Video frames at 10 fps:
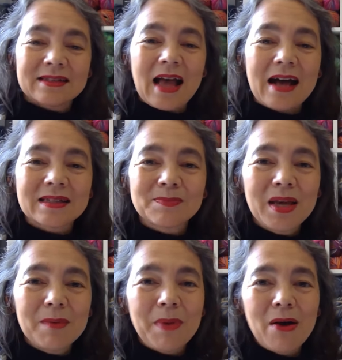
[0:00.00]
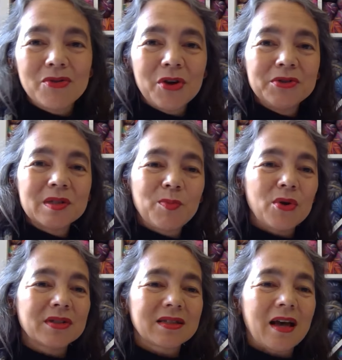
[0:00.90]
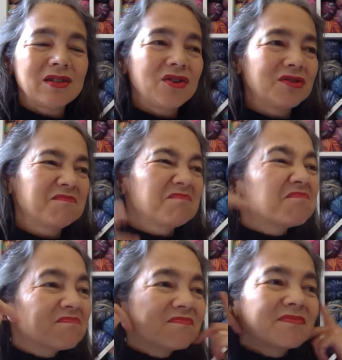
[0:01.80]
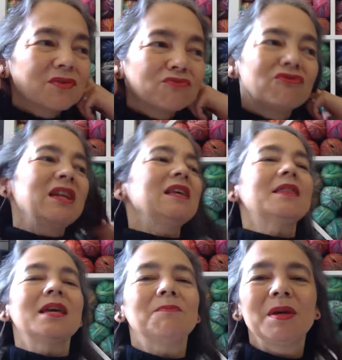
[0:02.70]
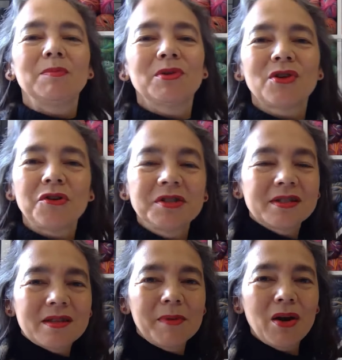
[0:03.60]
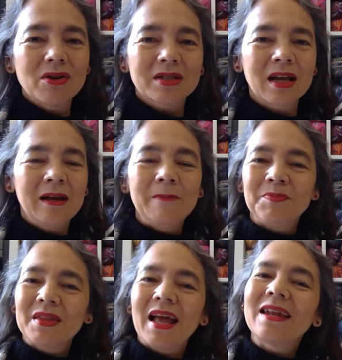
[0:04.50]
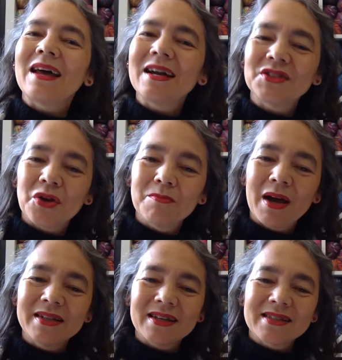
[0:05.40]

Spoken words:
asked me about those spots. I don't really think people notice them a lot, and I don't mind. I